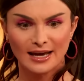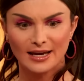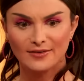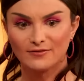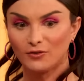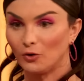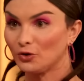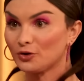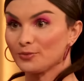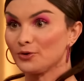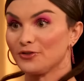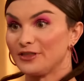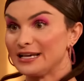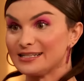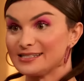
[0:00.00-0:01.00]
and
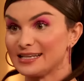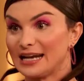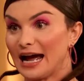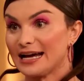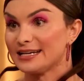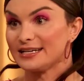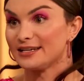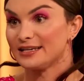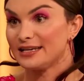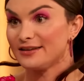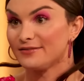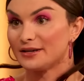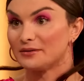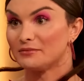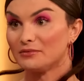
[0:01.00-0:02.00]
vulnerable things that I didn't
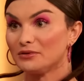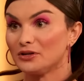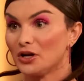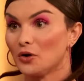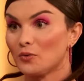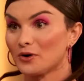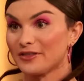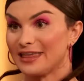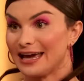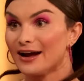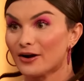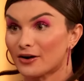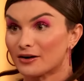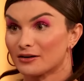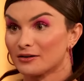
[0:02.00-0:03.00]
even know were
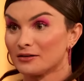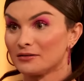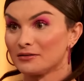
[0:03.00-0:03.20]
there.